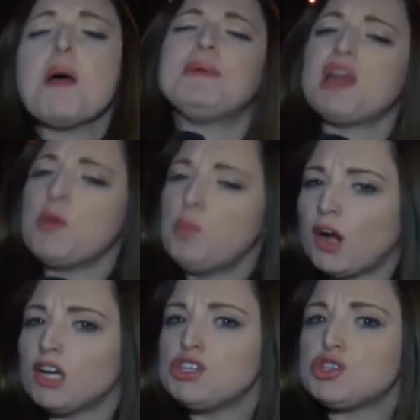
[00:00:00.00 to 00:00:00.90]
but they
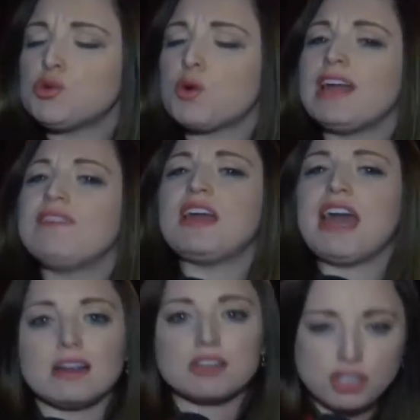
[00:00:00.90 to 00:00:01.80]
weren't sure if they
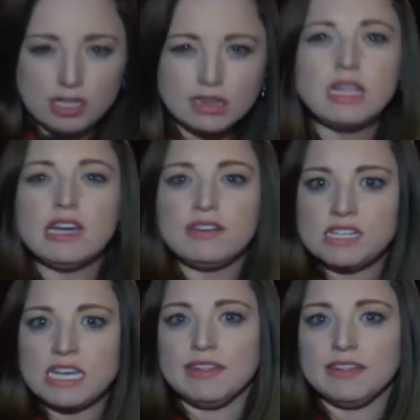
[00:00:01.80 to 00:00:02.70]
actually lived
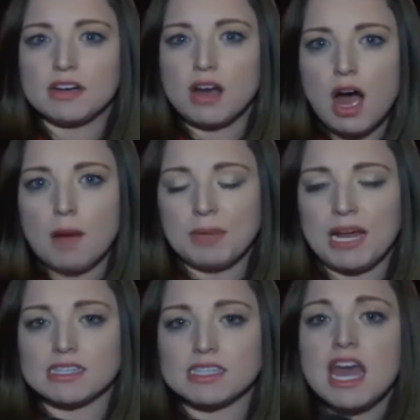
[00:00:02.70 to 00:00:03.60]
in the
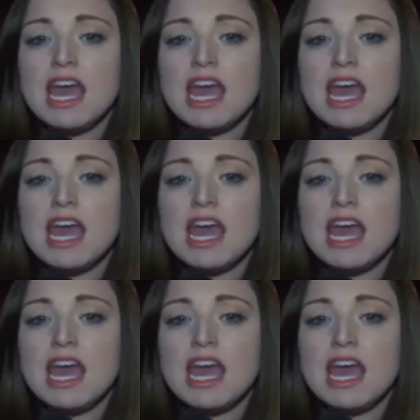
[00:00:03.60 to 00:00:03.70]
complex.